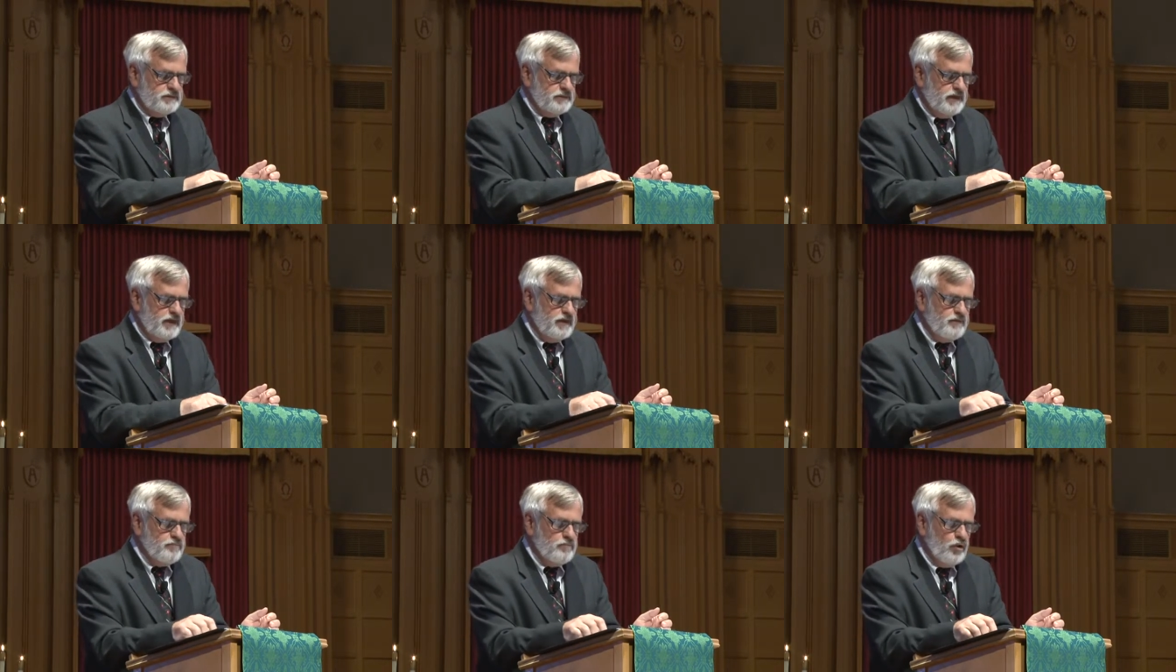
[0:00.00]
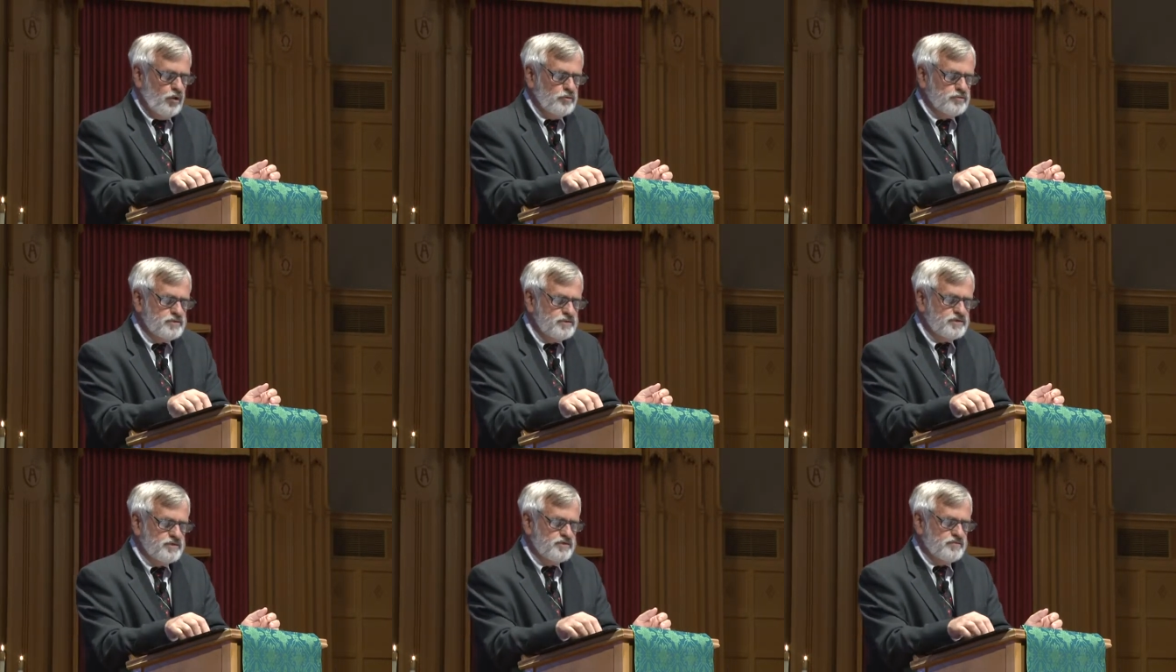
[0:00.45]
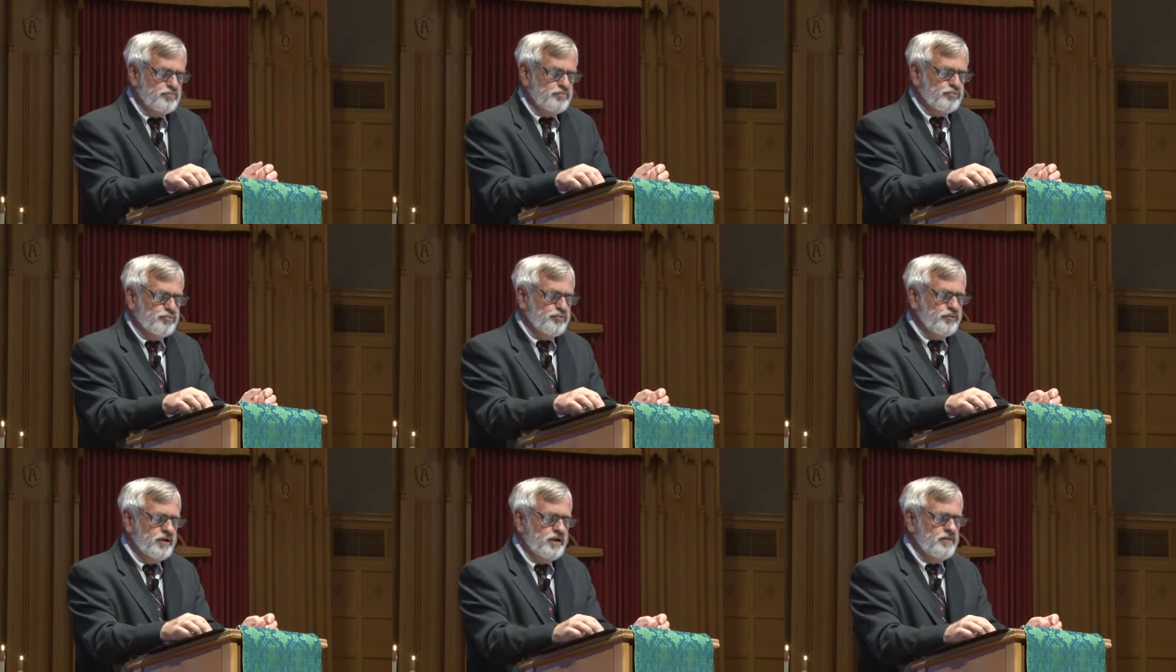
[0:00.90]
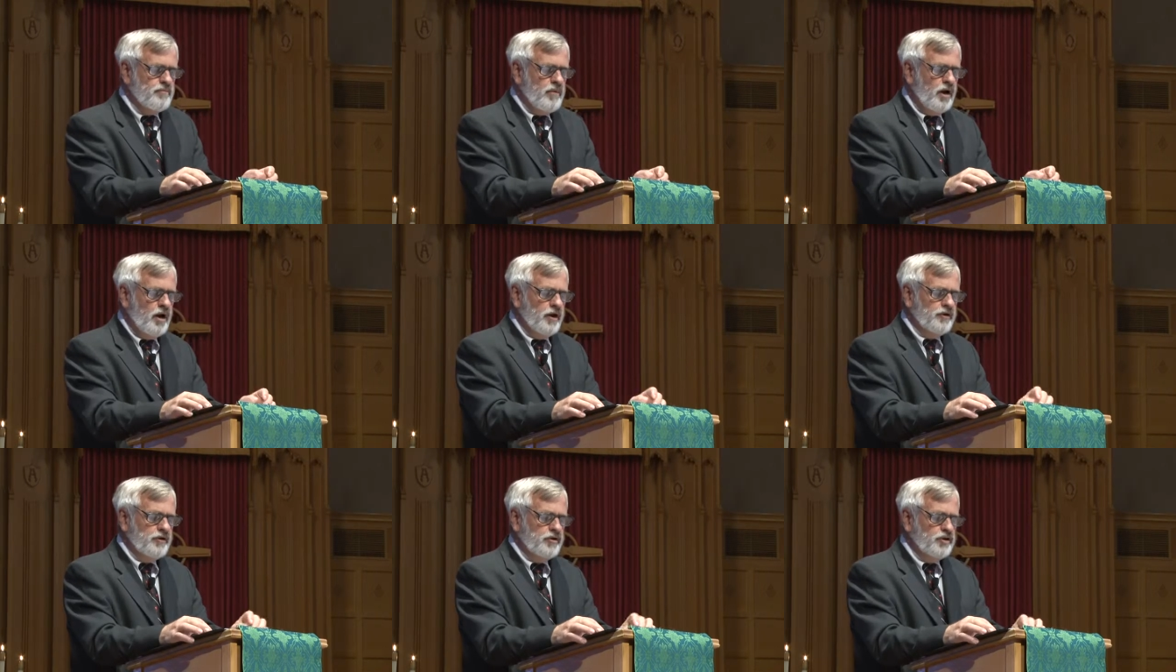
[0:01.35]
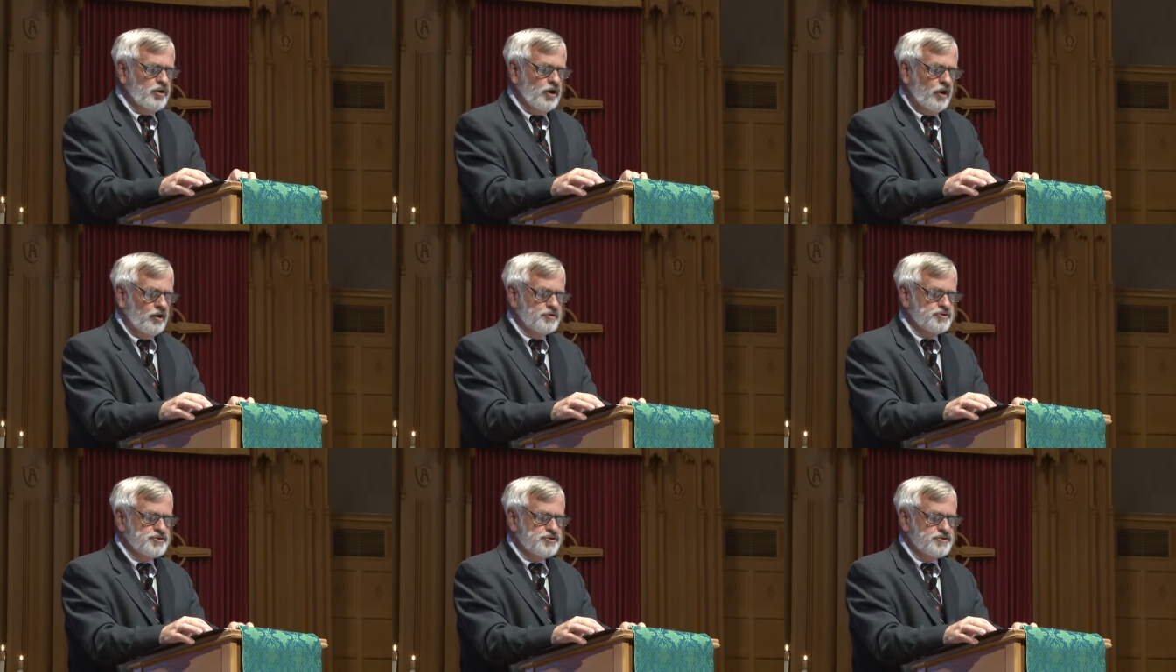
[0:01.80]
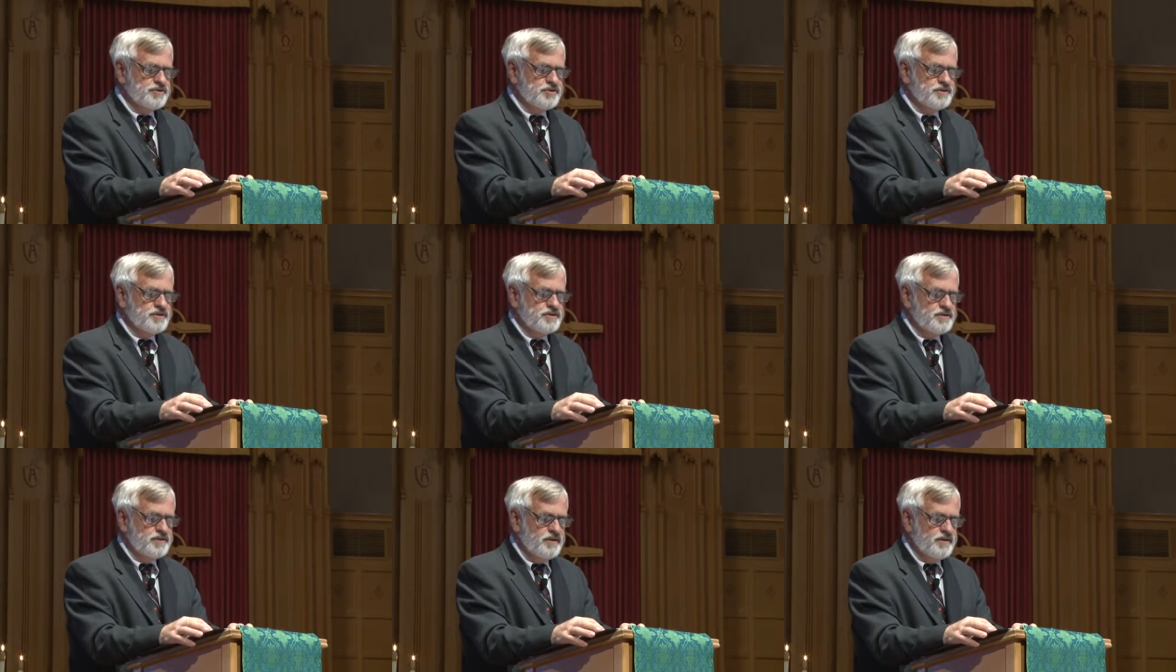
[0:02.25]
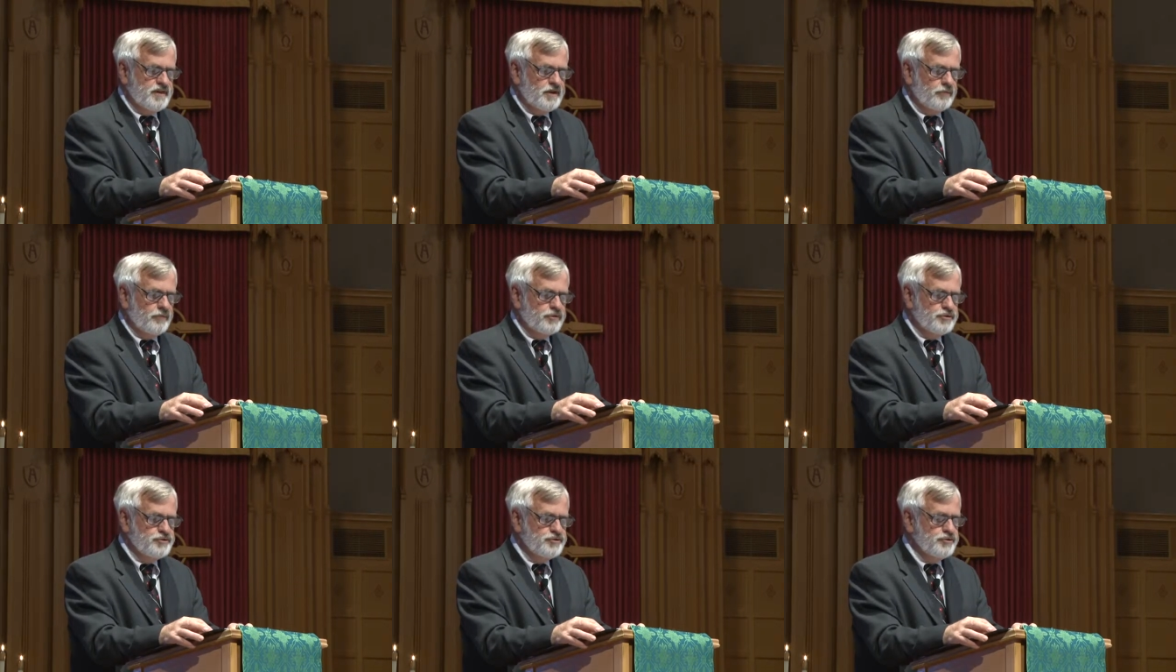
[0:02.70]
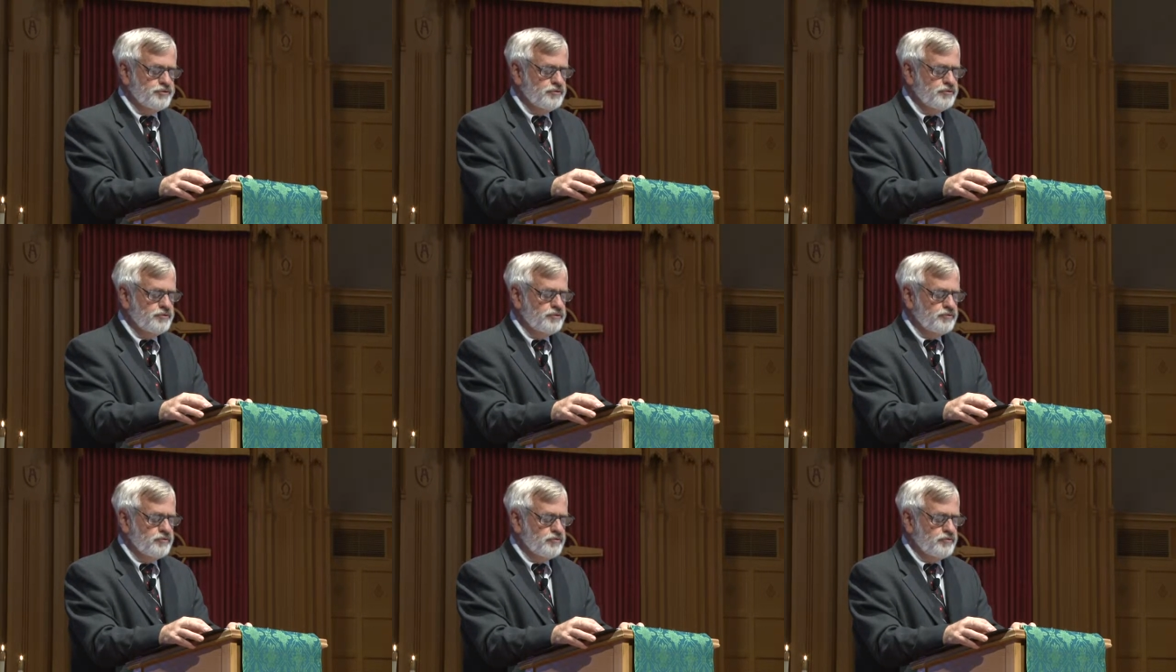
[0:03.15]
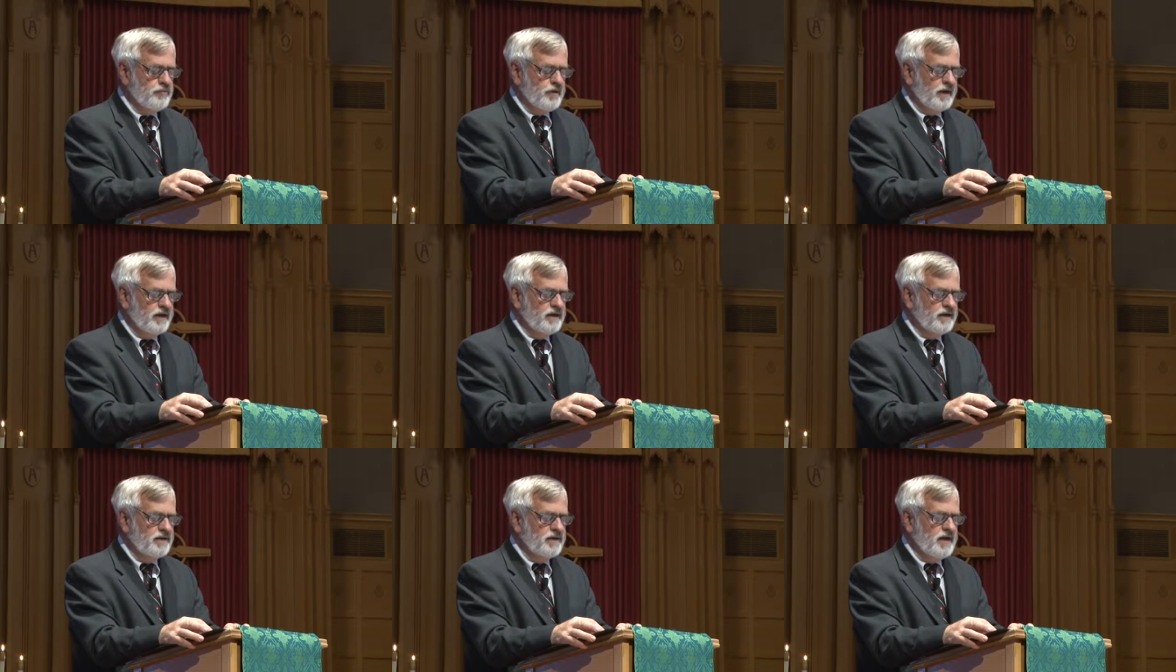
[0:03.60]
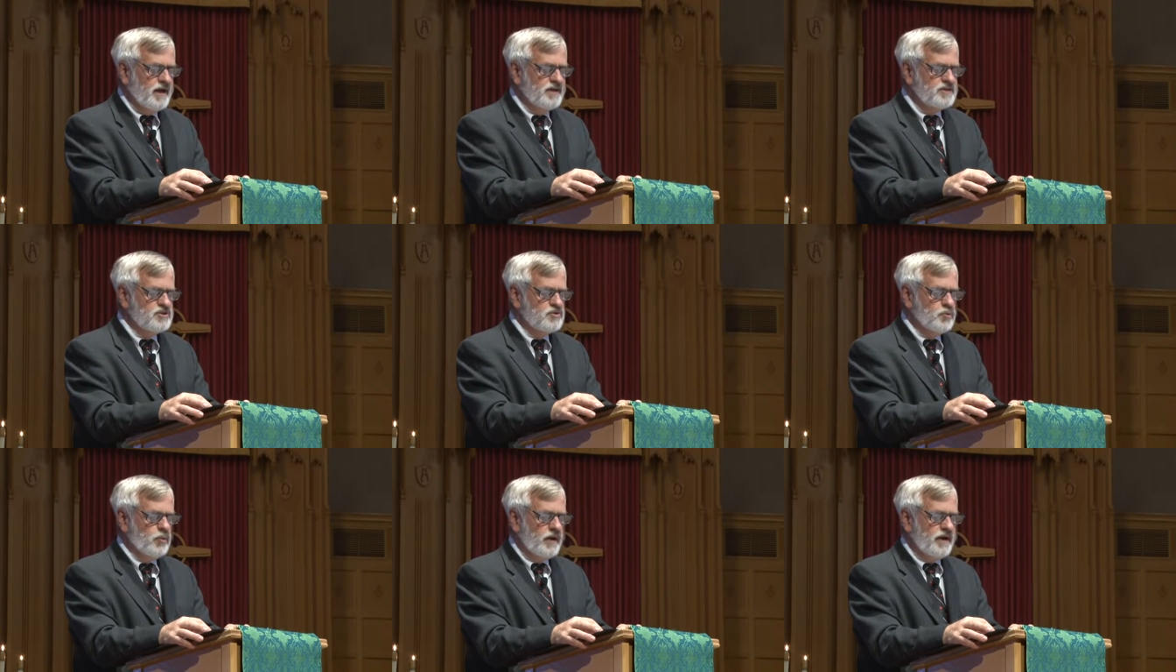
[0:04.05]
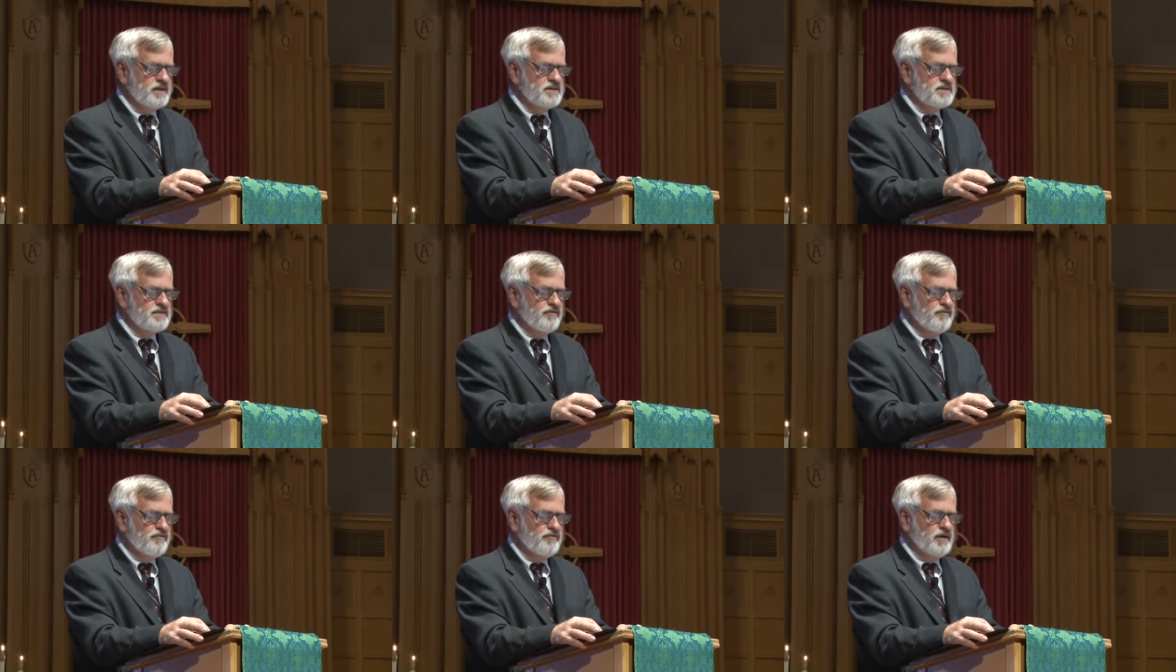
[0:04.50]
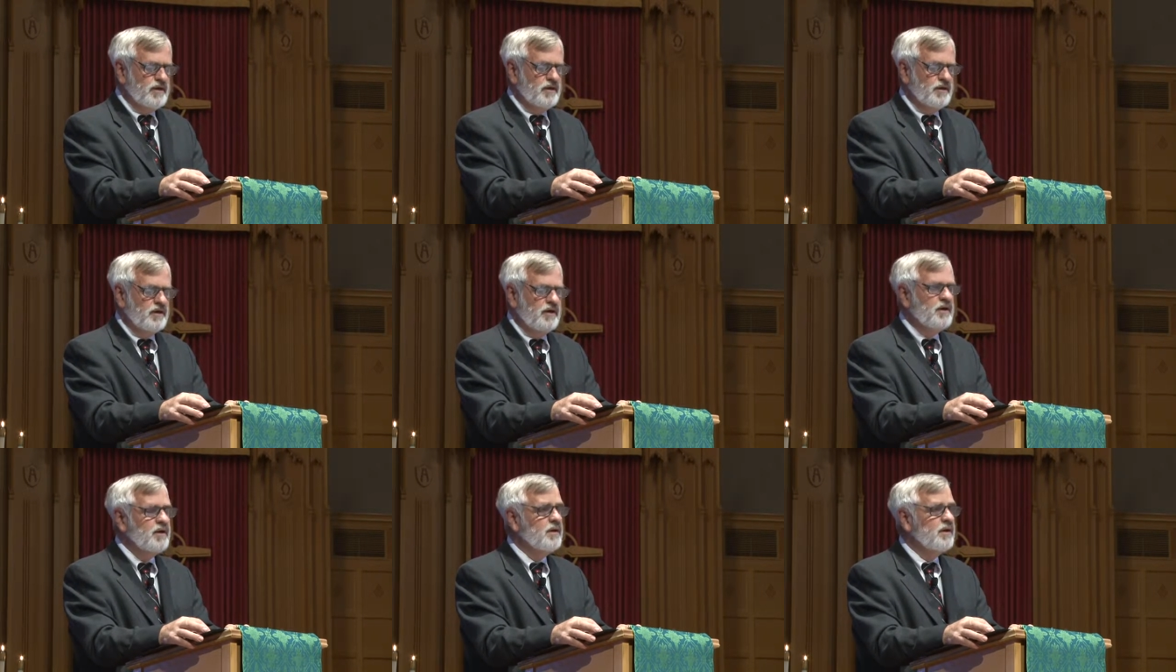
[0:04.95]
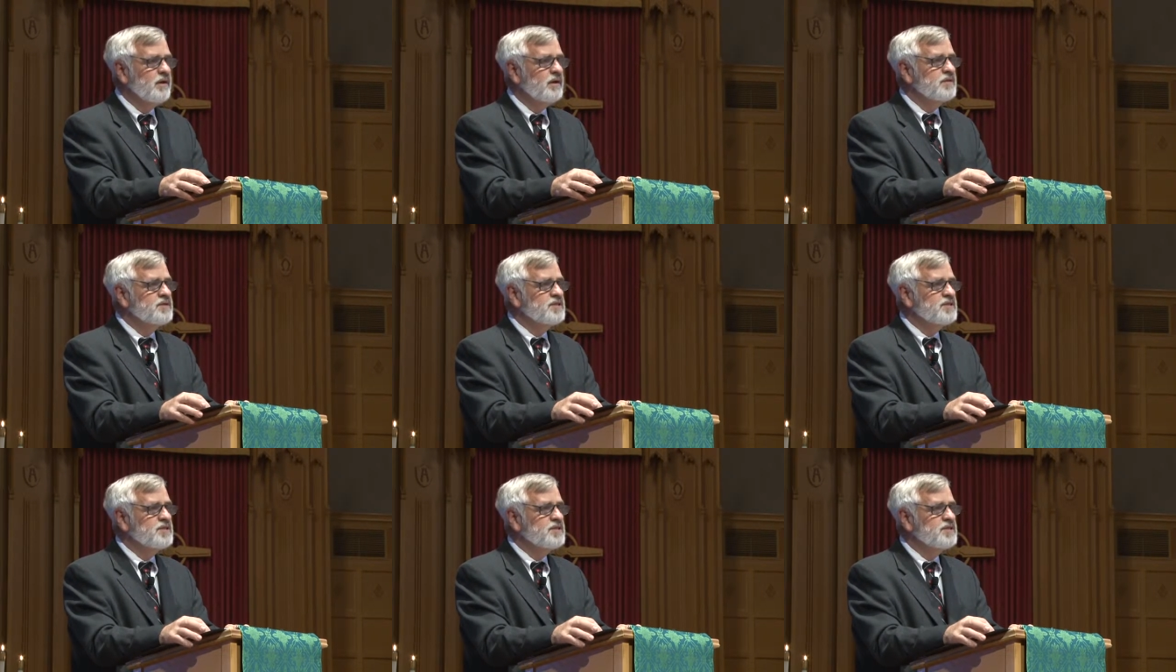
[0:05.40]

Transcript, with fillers: In most pre modern cultures, there were two recognized ways of thinking,